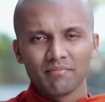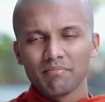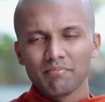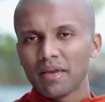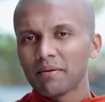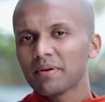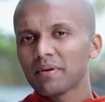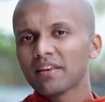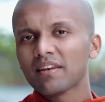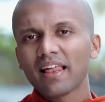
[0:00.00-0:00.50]

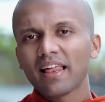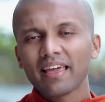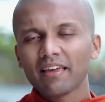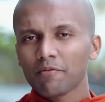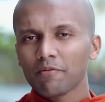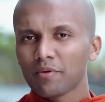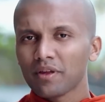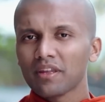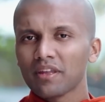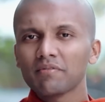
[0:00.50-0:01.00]
Maybe
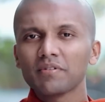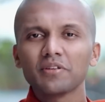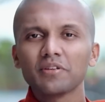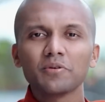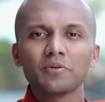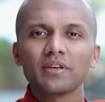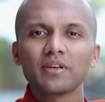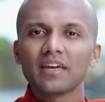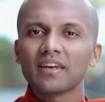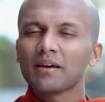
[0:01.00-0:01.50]
like whenever
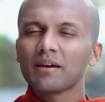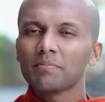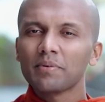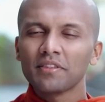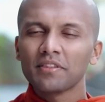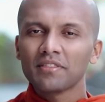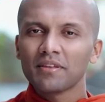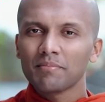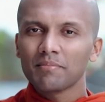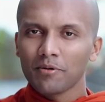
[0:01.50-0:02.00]
you get up
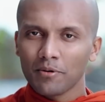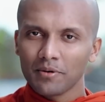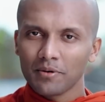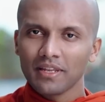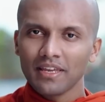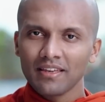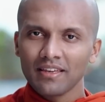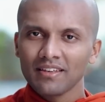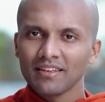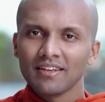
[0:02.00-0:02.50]
in the
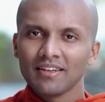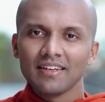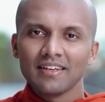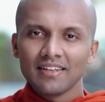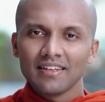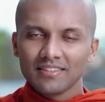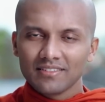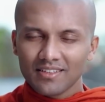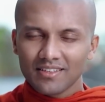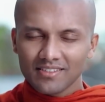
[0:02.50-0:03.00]
morning,
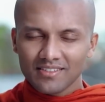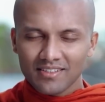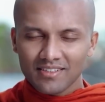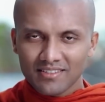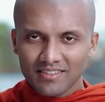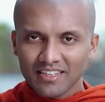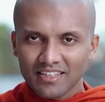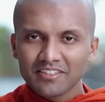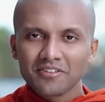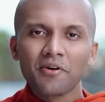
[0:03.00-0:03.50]
just
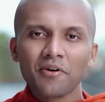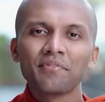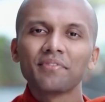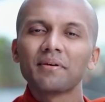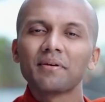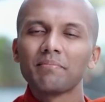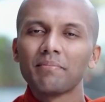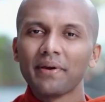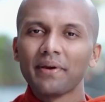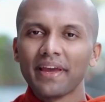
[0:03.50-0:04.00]
sit
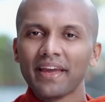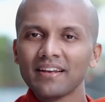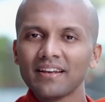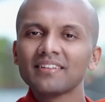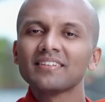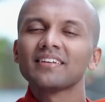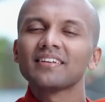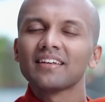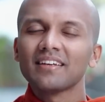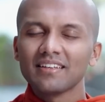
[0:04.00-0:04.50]
on the
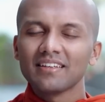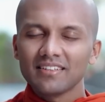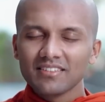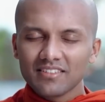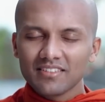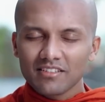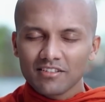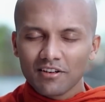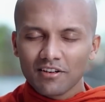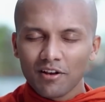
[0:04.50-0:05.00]
bed,
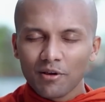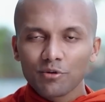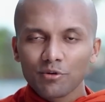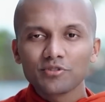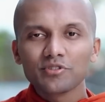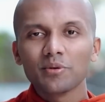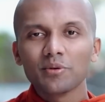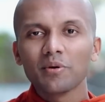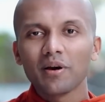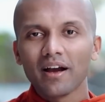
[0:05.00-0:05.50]
just
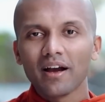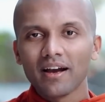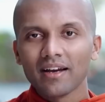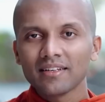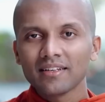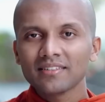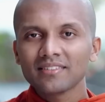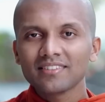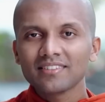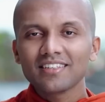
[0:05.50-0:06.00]
close your
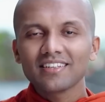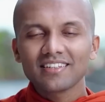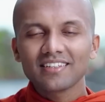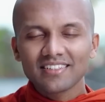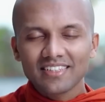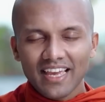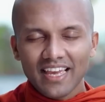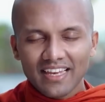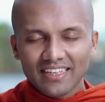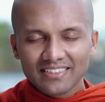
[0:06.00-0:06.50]
eyes,
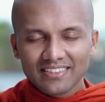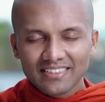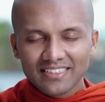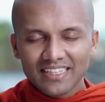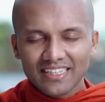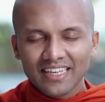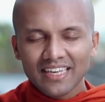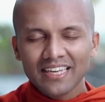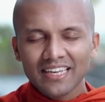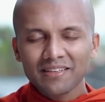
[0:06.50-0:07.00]
take a
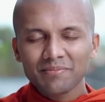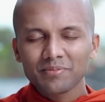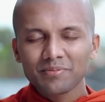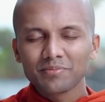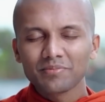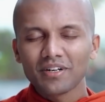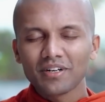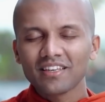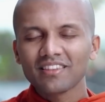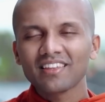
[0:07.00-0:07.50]
deep
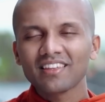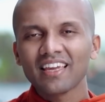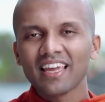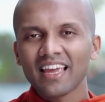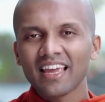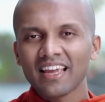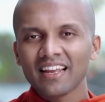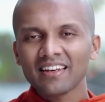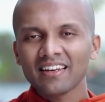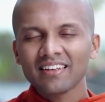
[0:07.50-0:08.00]
breath
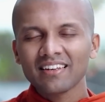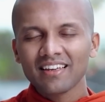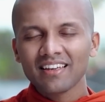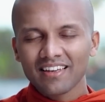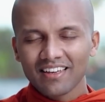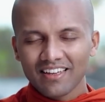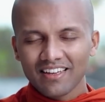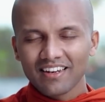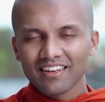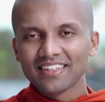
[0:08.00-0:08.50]
in,
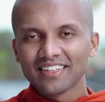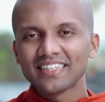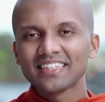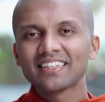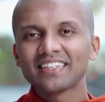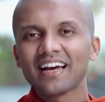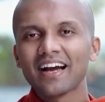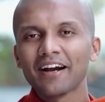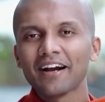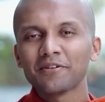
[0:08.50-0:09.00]
let
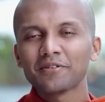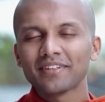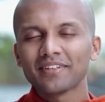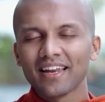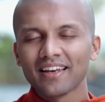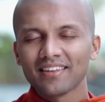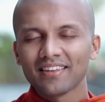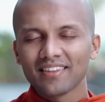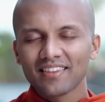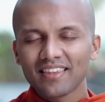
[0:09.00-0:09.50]
it out,
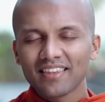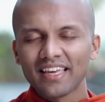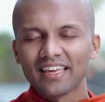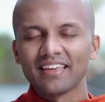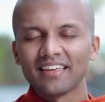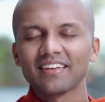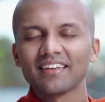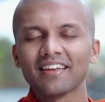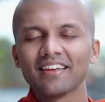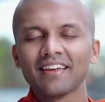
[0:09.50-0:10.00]
and
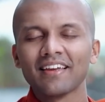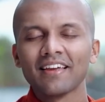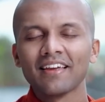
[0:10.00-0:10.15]
think,